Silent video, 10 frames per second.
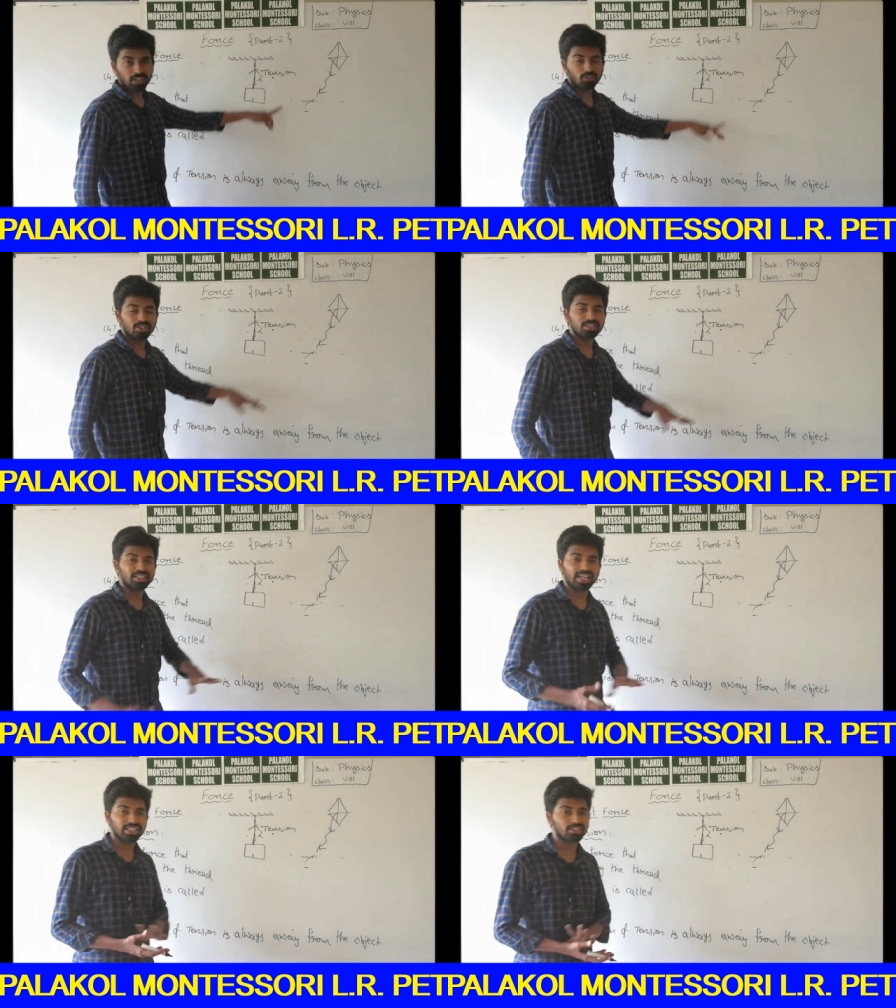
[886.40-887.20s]
what is the
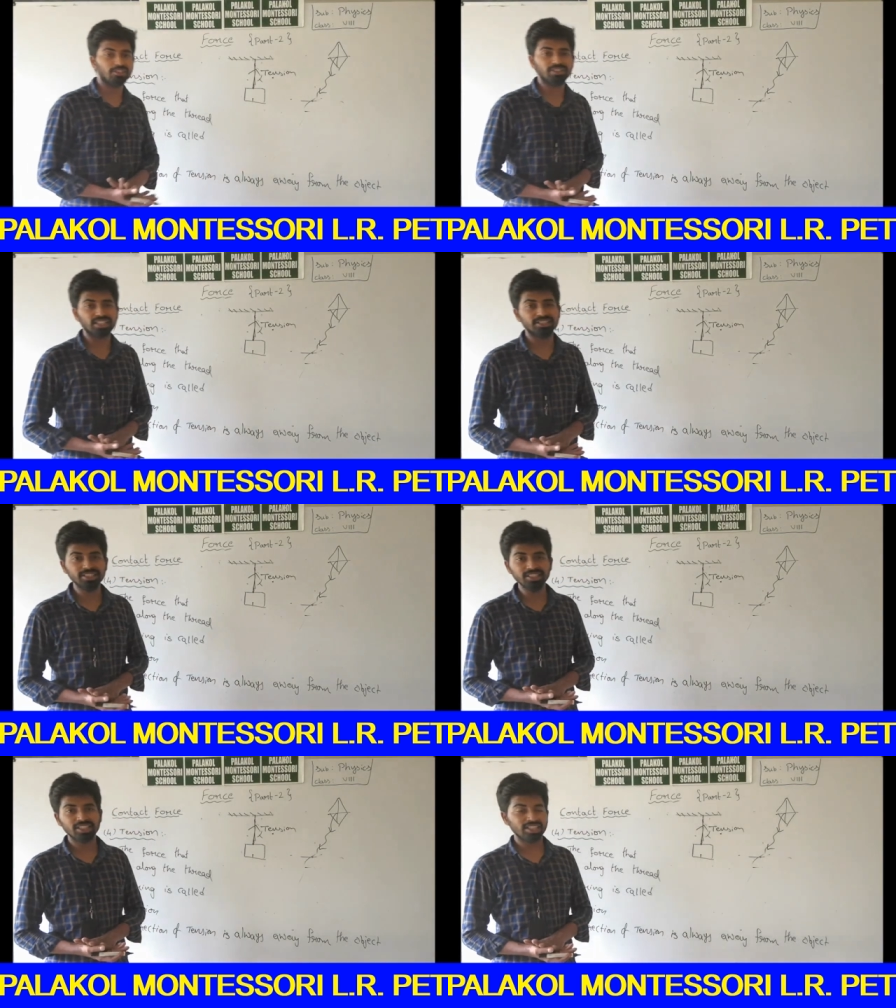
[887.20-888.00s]
direction of
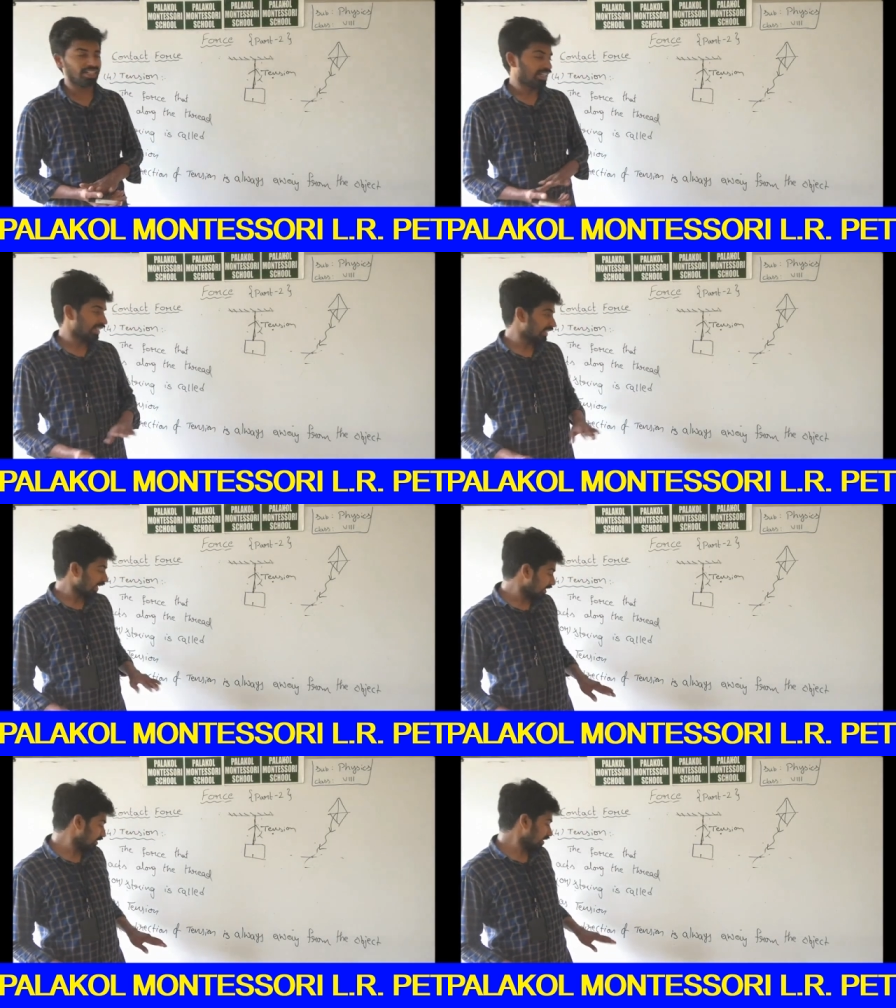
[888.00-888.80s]
tension?
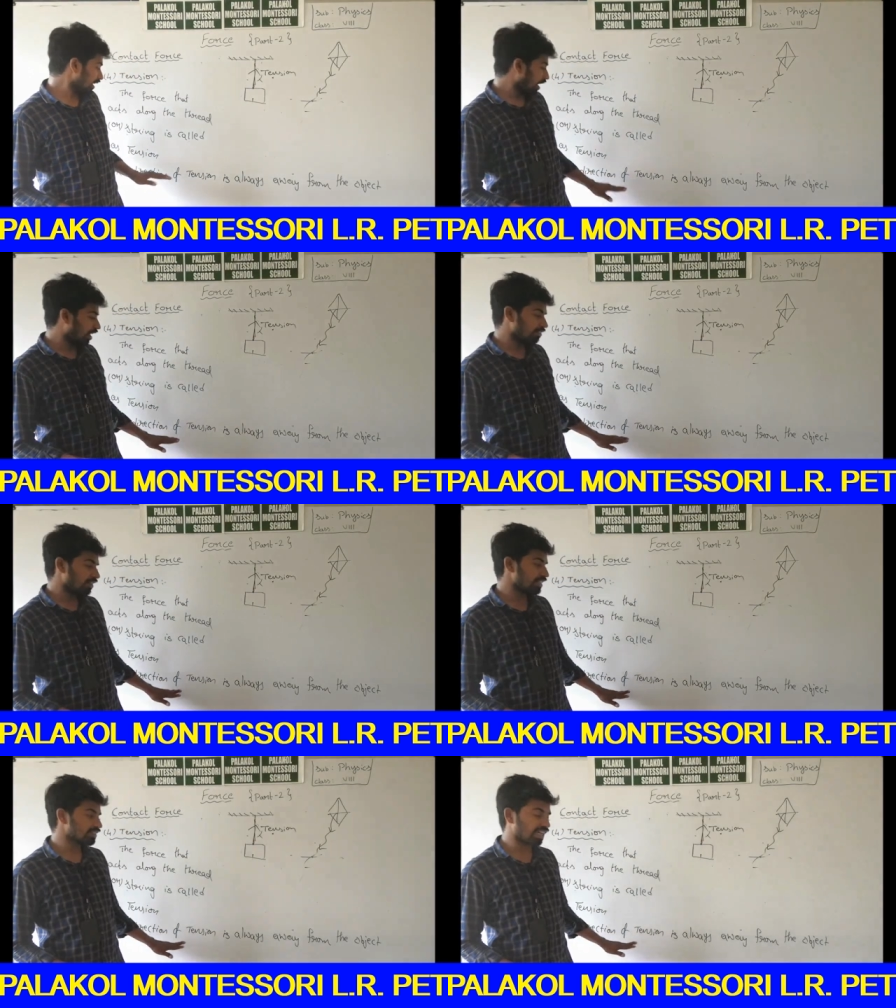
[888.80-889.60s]
Tension
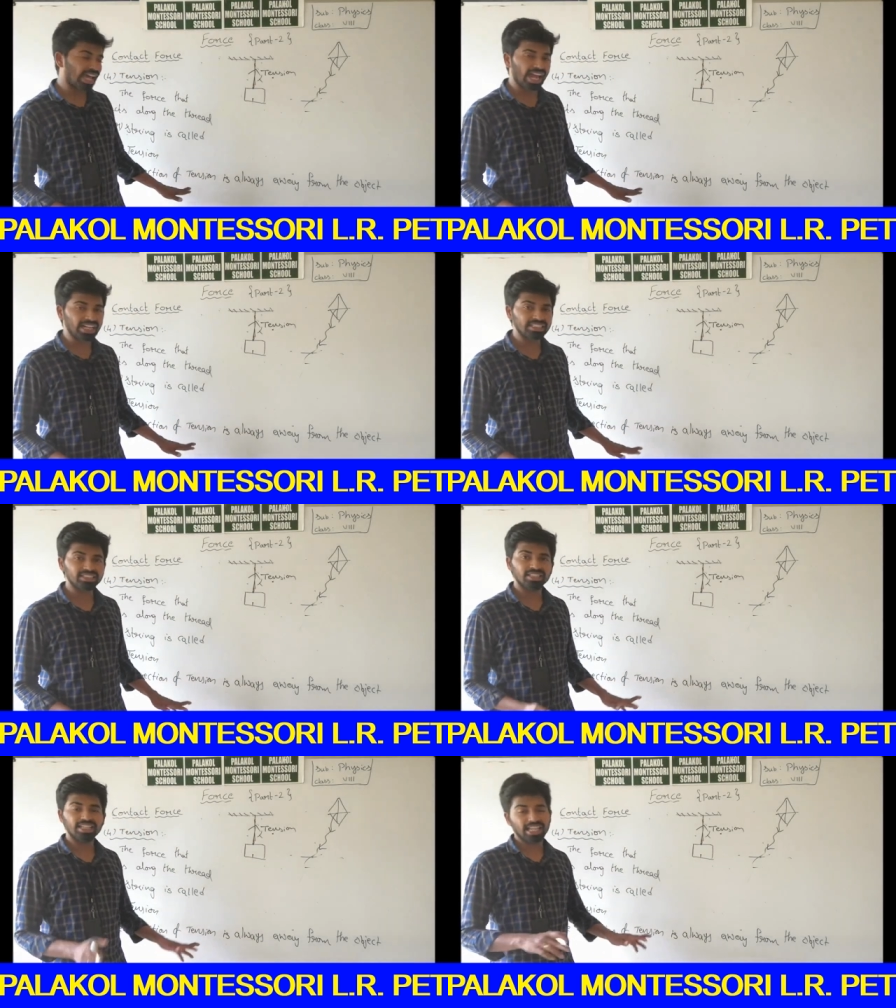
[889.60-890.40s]
always act
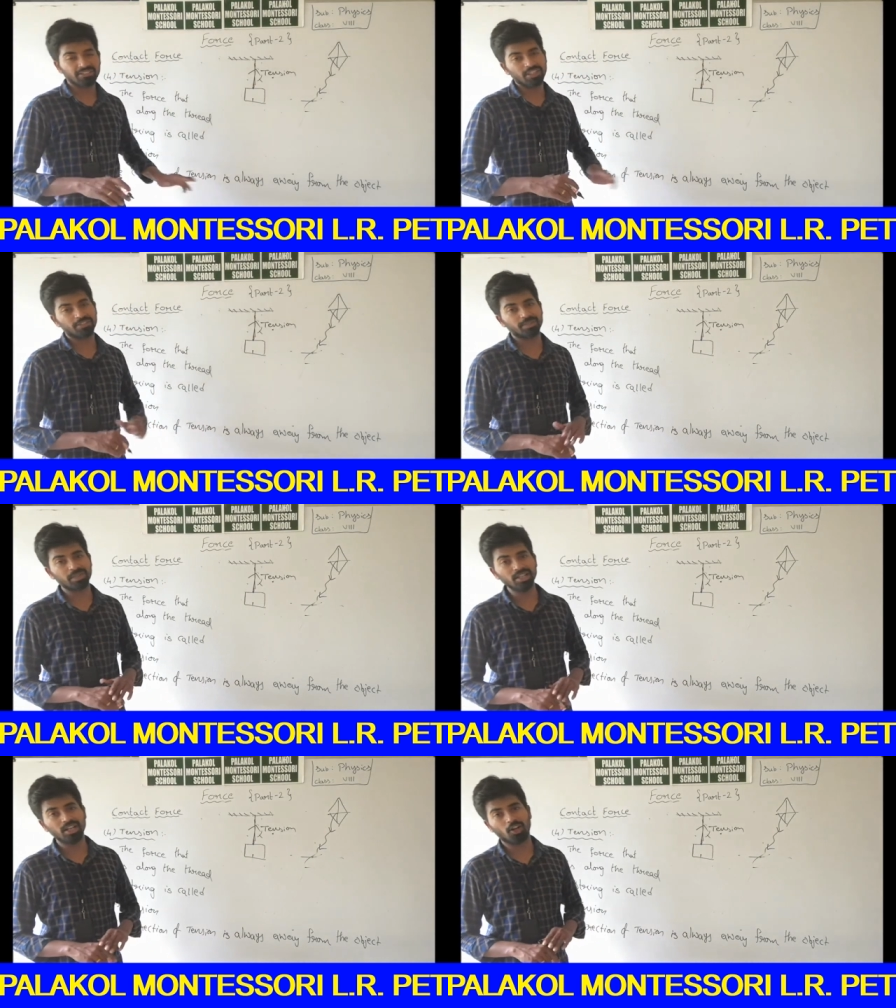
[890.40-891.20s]
away from
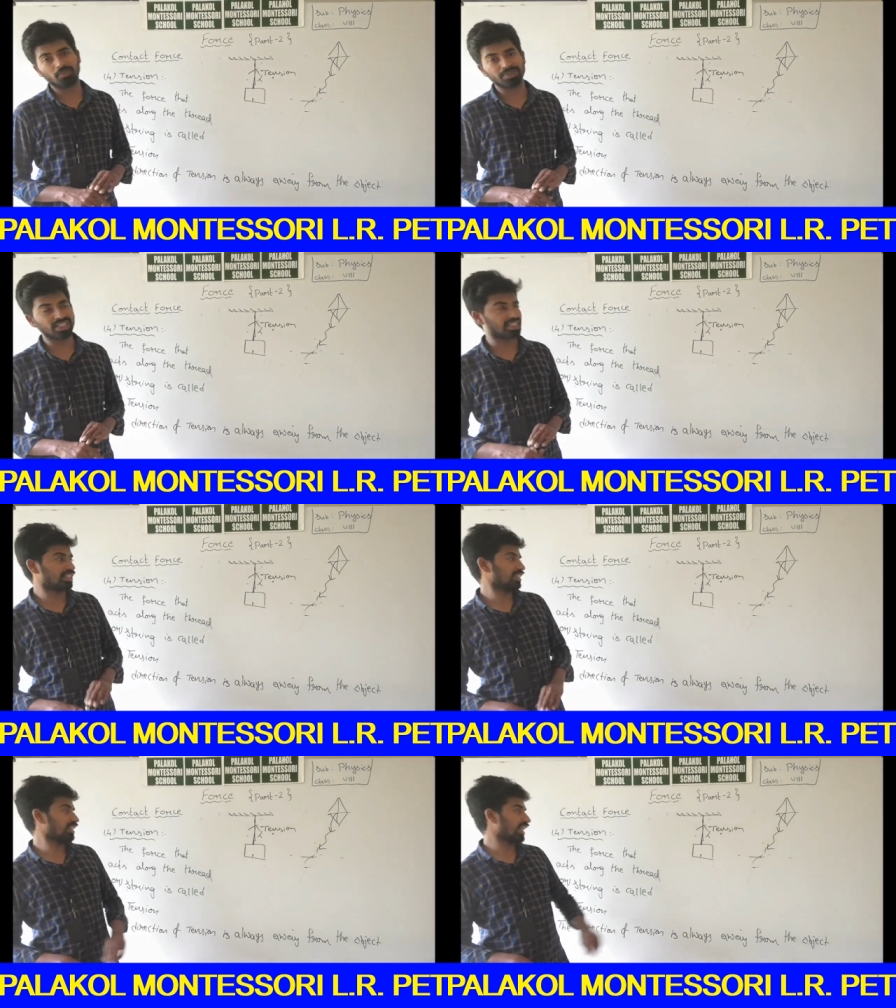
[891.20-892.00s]
the object.
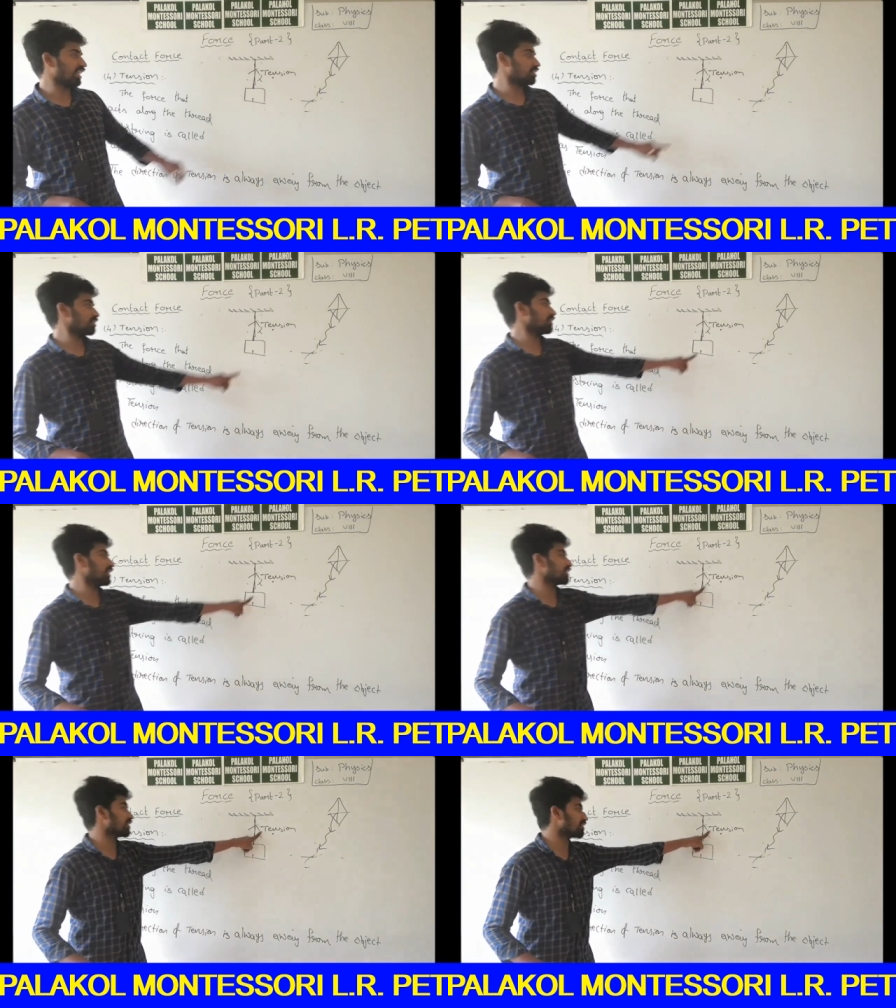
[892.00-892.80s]
The direction of the
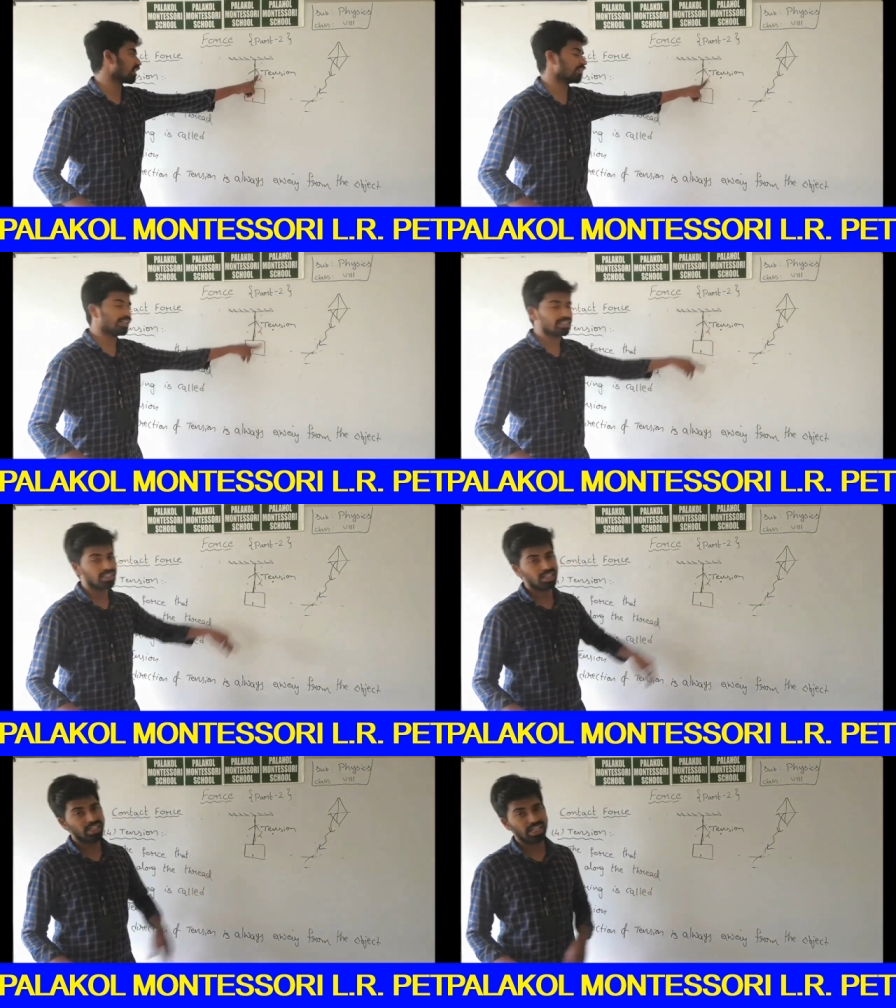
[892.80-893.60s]
tension is always
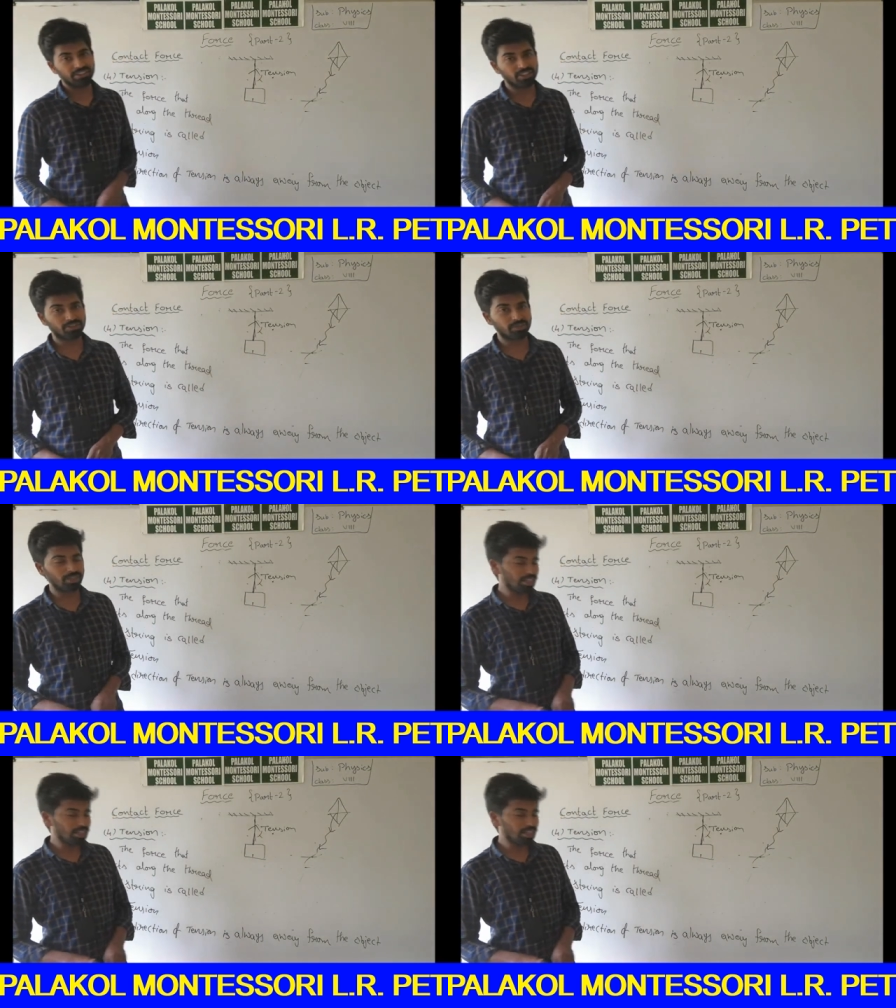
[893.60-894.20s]
away from the